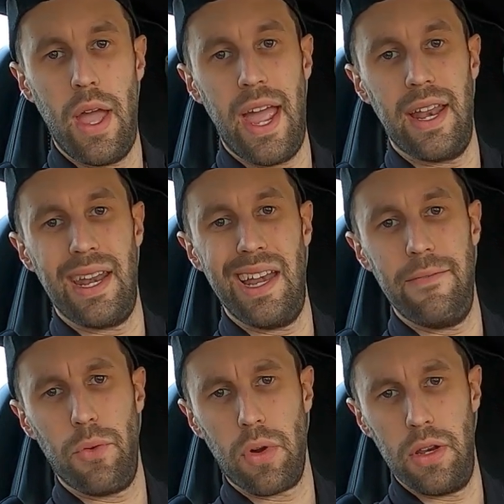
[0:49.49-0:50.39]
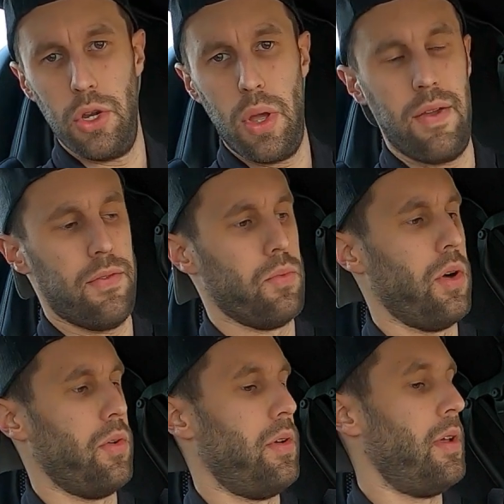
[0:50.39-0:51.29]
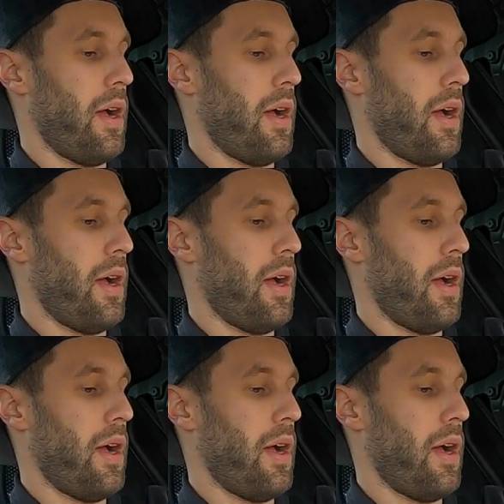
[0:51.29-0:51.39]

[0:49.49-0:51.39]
at 94 in New Haven Road.